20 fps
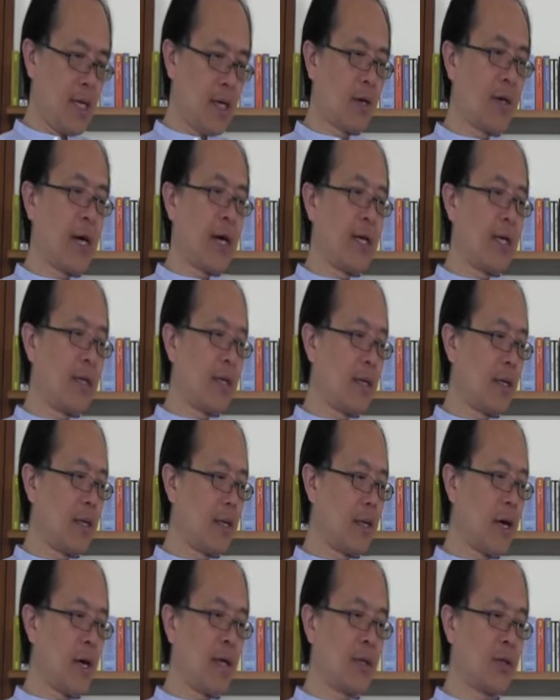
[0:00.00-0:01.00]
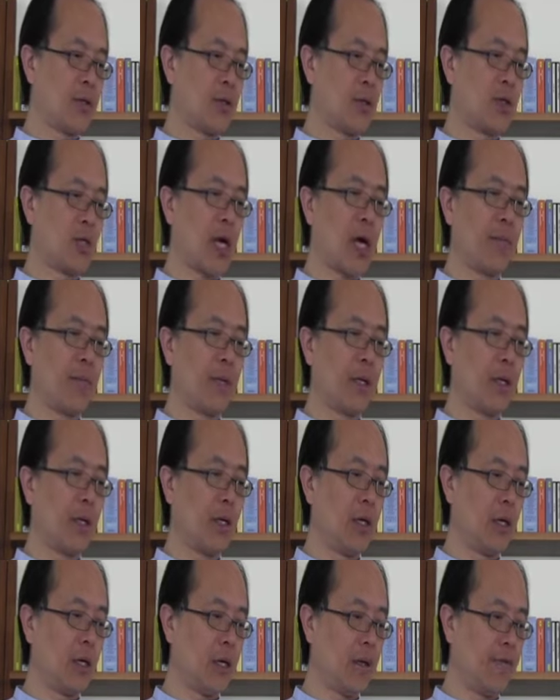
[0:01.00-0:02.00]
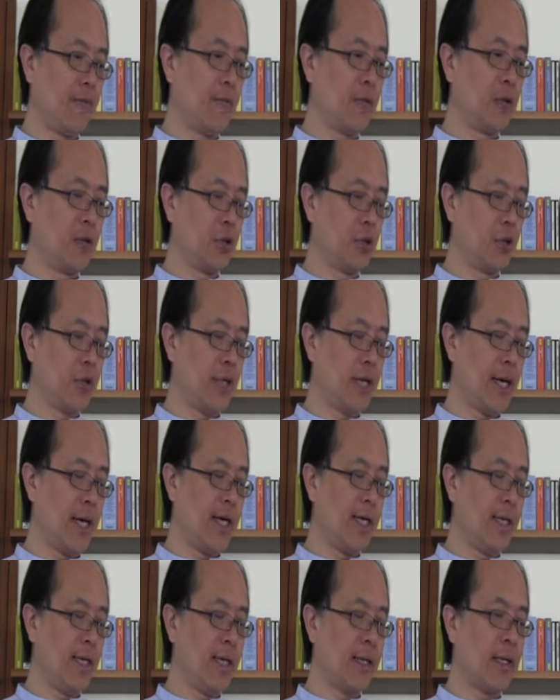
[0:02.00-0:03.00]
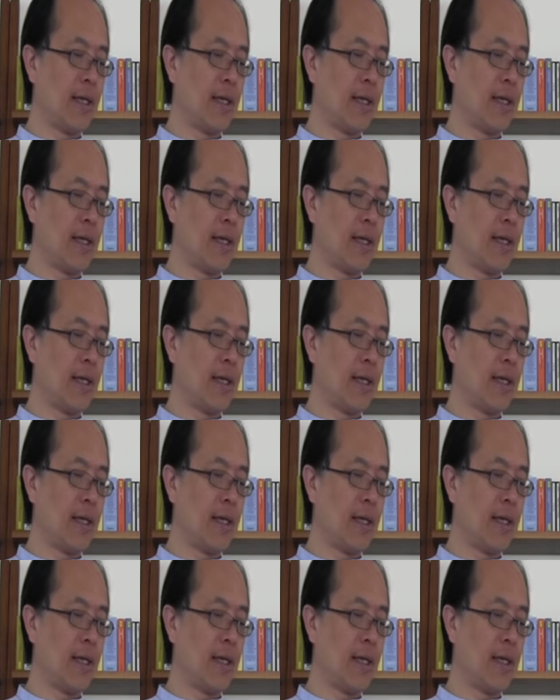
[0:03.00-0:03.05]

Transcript: Okay, let's stop it here for today.